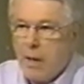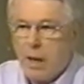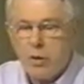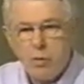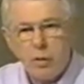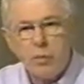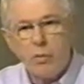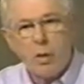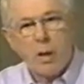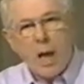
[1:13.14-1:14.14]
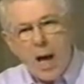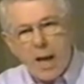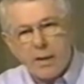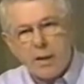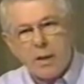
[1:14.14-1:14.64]
Now, you can do a
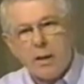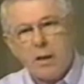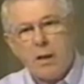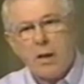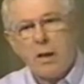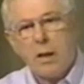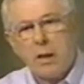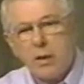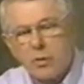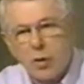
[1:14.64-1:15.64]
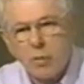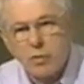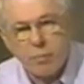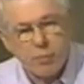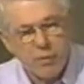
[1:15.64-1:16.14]
lot in
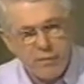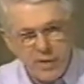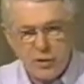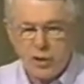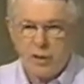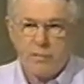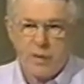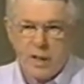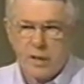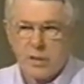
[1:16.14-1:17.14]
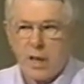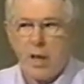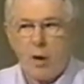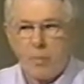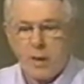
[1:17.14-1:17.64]
terms of prevention of this
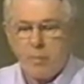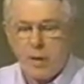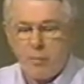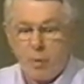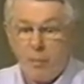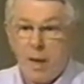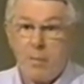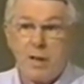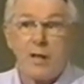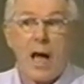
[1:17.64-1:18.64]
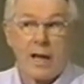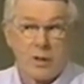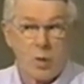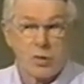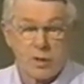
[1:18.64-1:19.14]
and helping people maybe
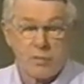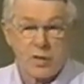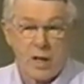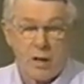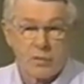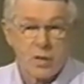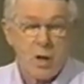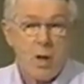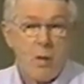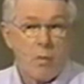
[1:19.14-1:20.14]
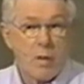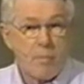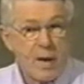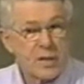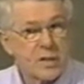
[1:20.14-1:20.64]
diagnose themselves. One of
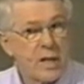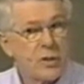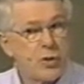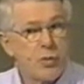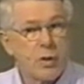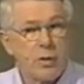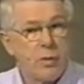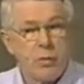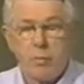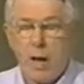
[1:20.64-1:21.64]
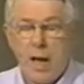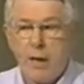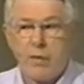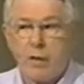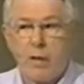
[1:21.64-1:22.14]
the best things you can do by
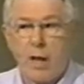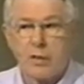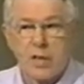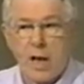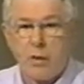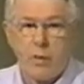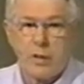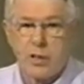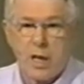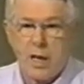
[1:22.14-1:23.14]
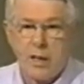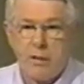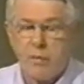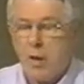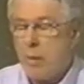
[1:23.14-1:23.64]
having the
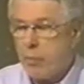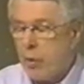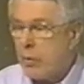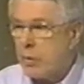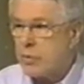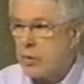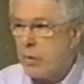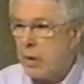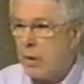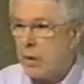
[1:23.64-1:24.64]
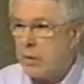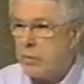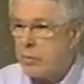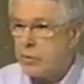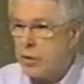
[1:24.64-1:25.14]
psychoeducative programs going on
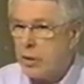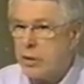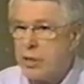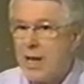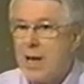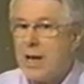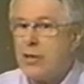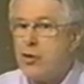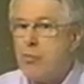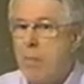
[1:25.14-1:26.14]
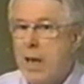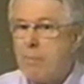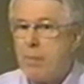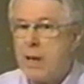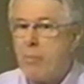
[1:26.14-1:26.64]
in your church is you
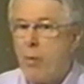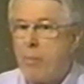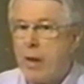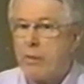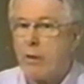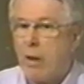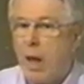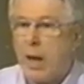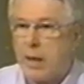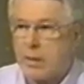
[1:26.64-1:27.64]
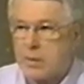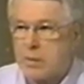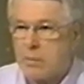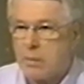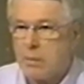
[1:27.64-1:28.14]
make people better
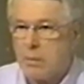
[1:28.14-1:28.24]
clients.